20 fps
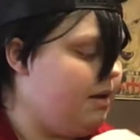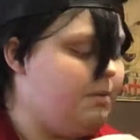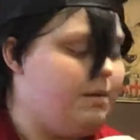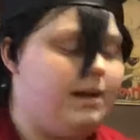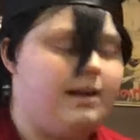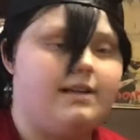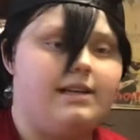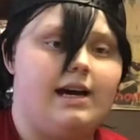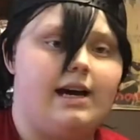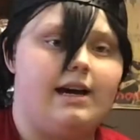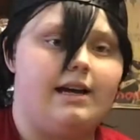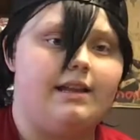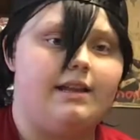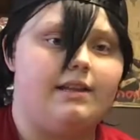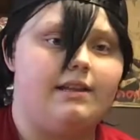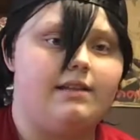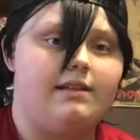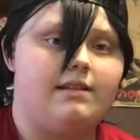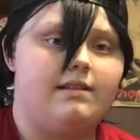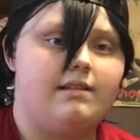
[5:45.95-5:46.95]
I may dye
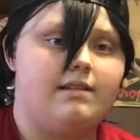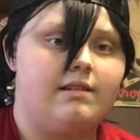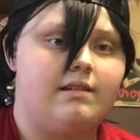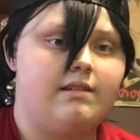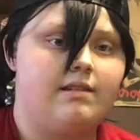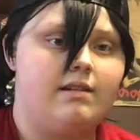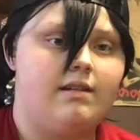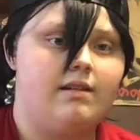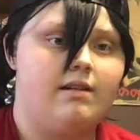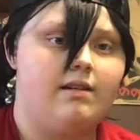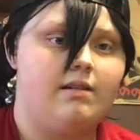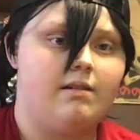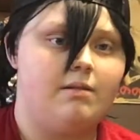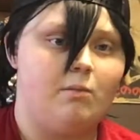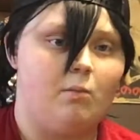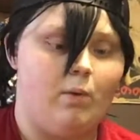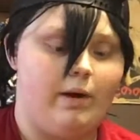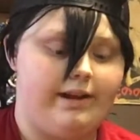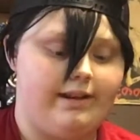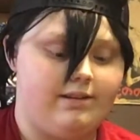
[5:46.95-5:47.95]
this
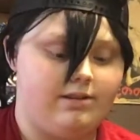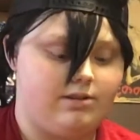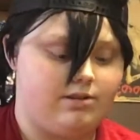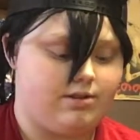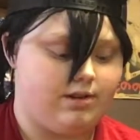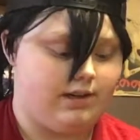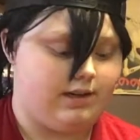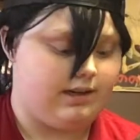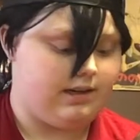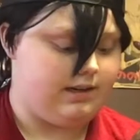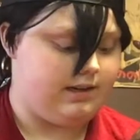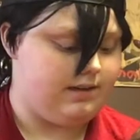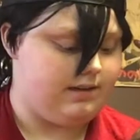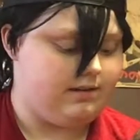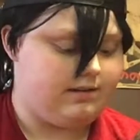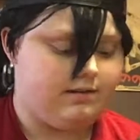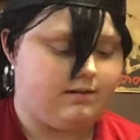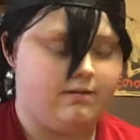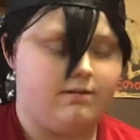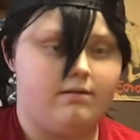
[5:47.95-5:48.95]
white streak in it
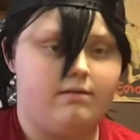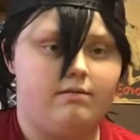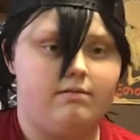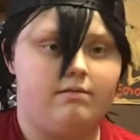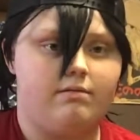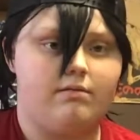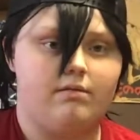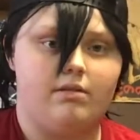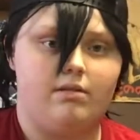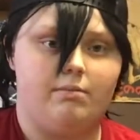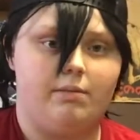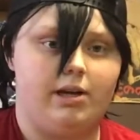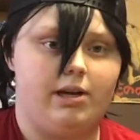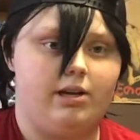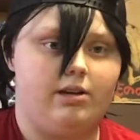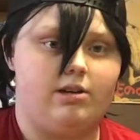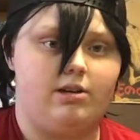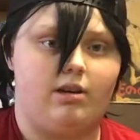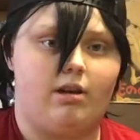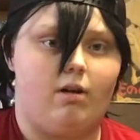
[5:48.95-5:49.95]
to make
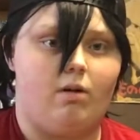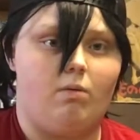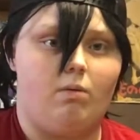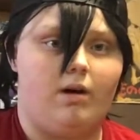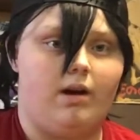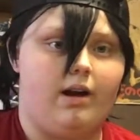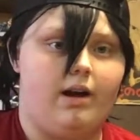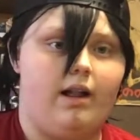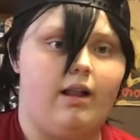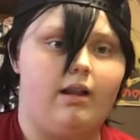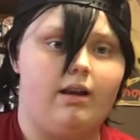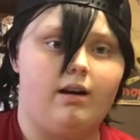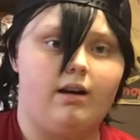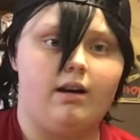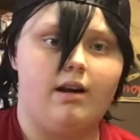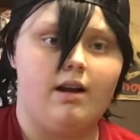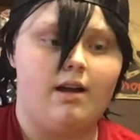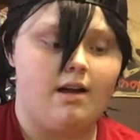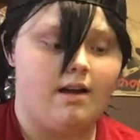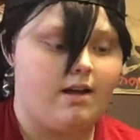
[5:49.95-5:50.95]
it just all one color.
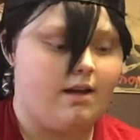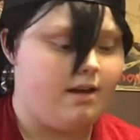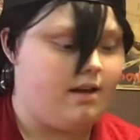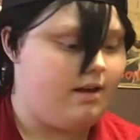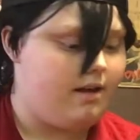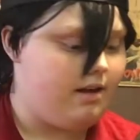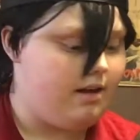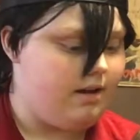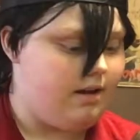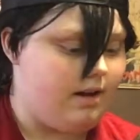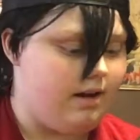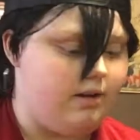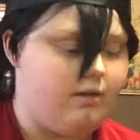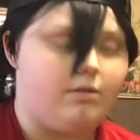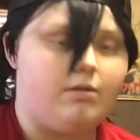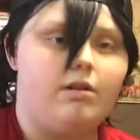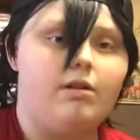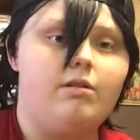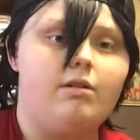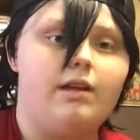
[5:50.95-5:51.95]
I
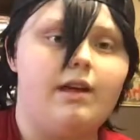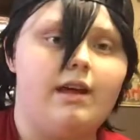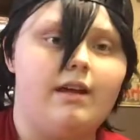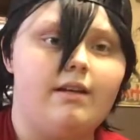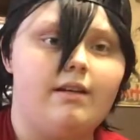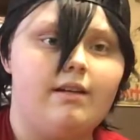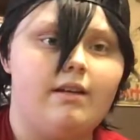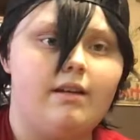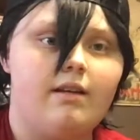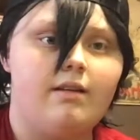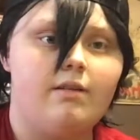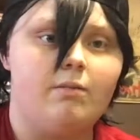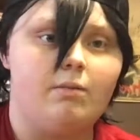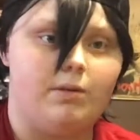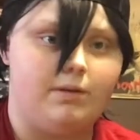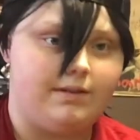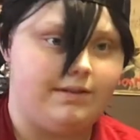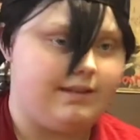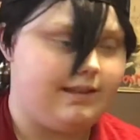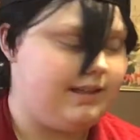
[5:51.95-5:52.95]
don't know yet.
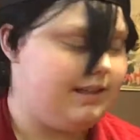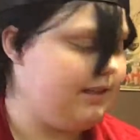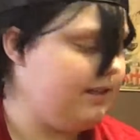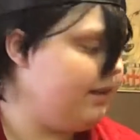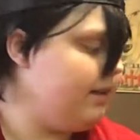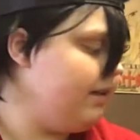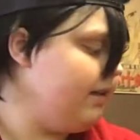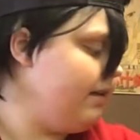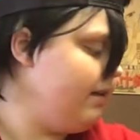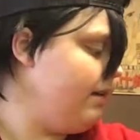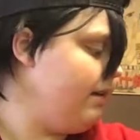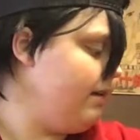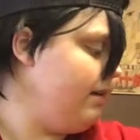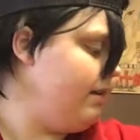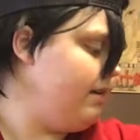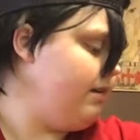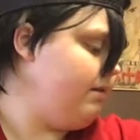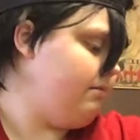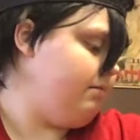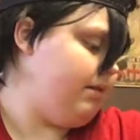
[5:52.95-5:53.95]
We'll see.
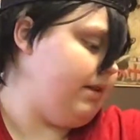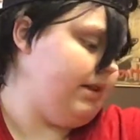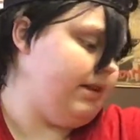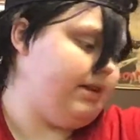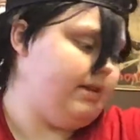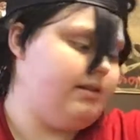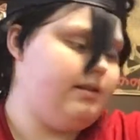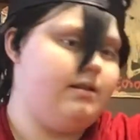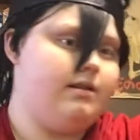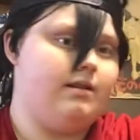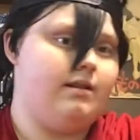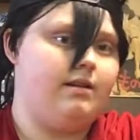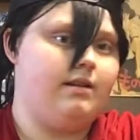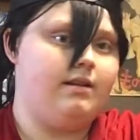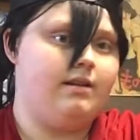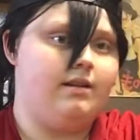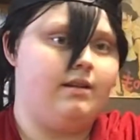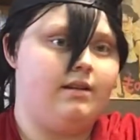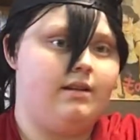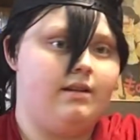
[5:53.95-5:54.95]
Yeah.
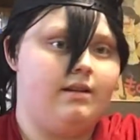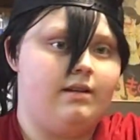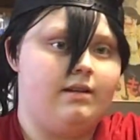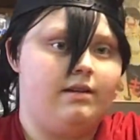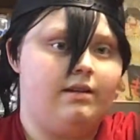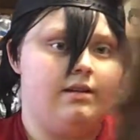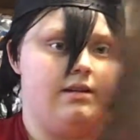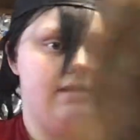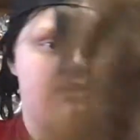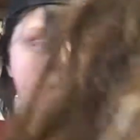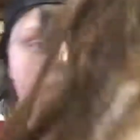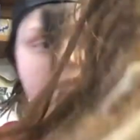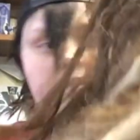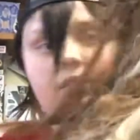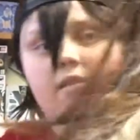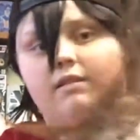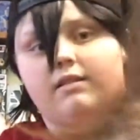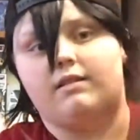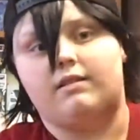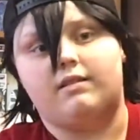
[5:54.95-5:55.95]

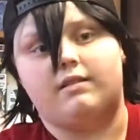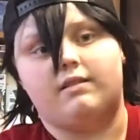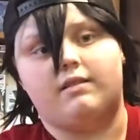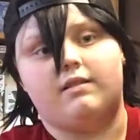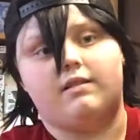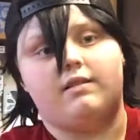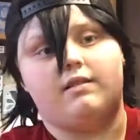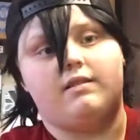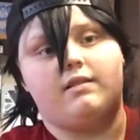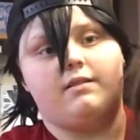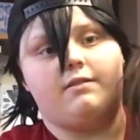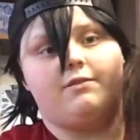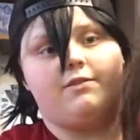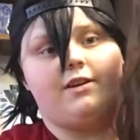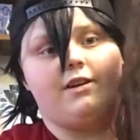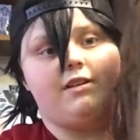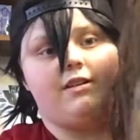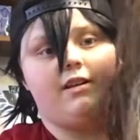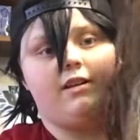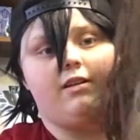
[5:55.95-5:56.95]
It's, it's a
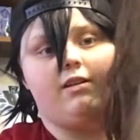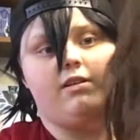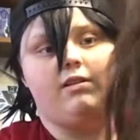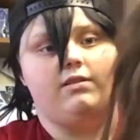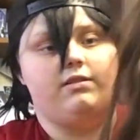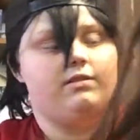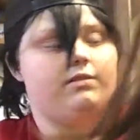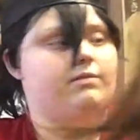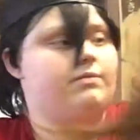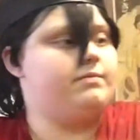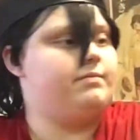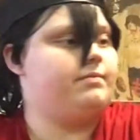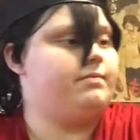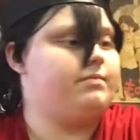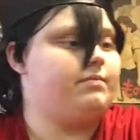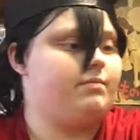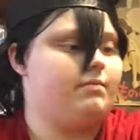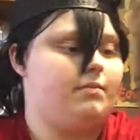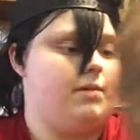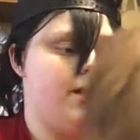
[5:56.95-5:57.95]
fairly long
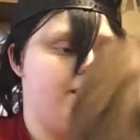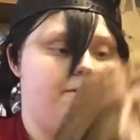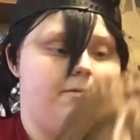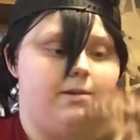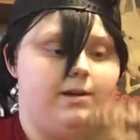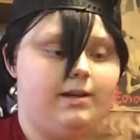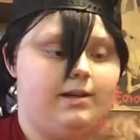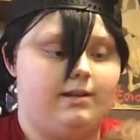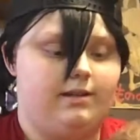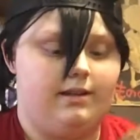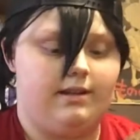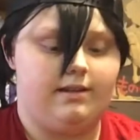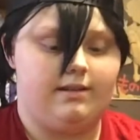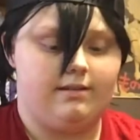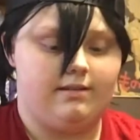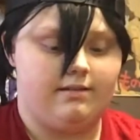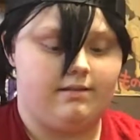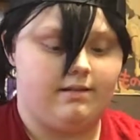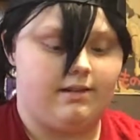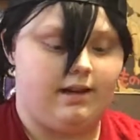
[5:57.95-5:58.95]
brown wig that
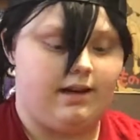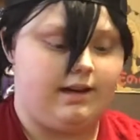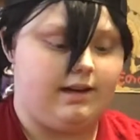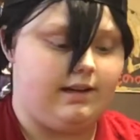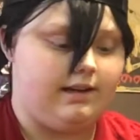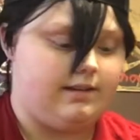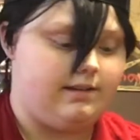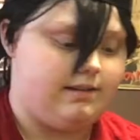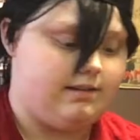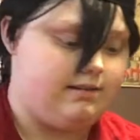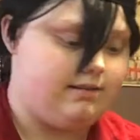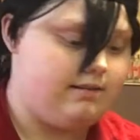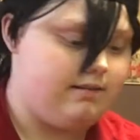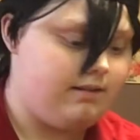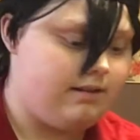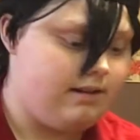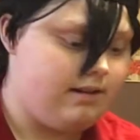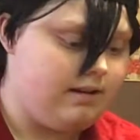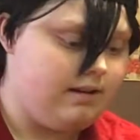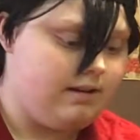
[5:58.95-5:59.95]
I need to
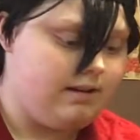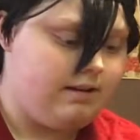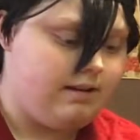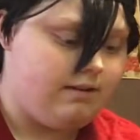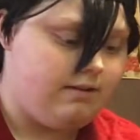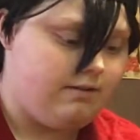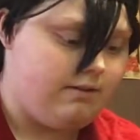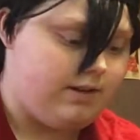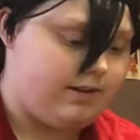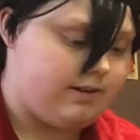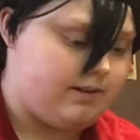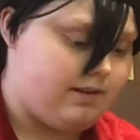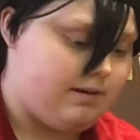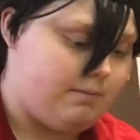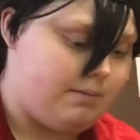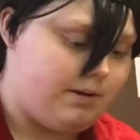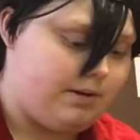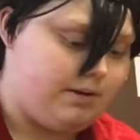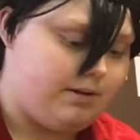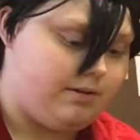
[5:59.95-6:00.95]
fix
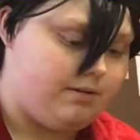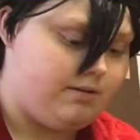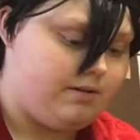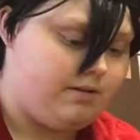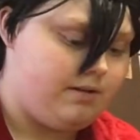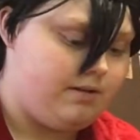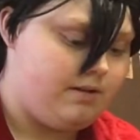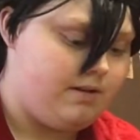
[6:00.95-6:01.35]
up a little.